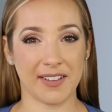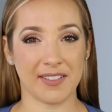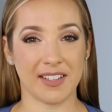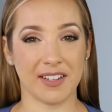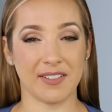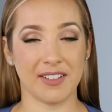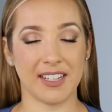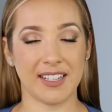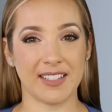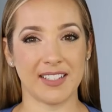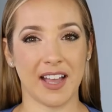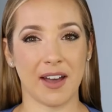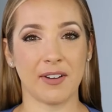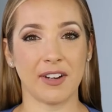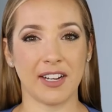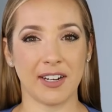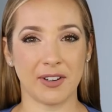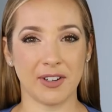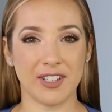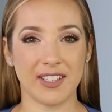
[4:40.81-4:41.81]

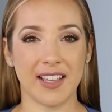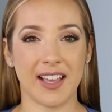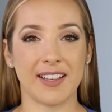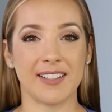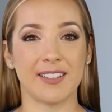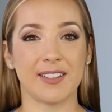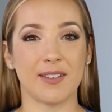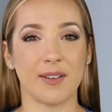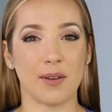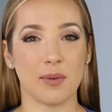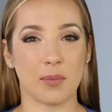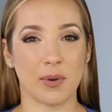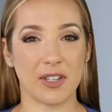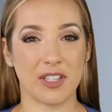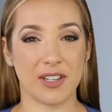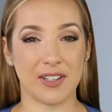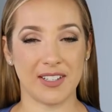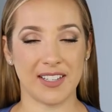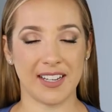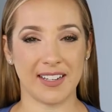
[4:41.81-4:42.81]
50-70%,
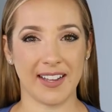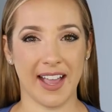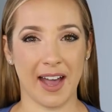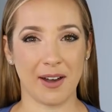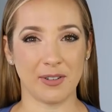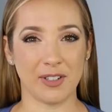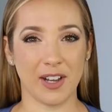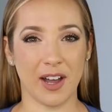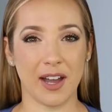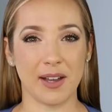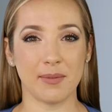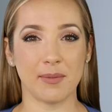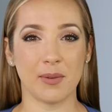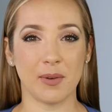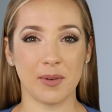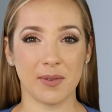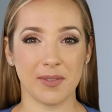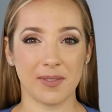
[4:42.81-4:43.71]
reducing downtime.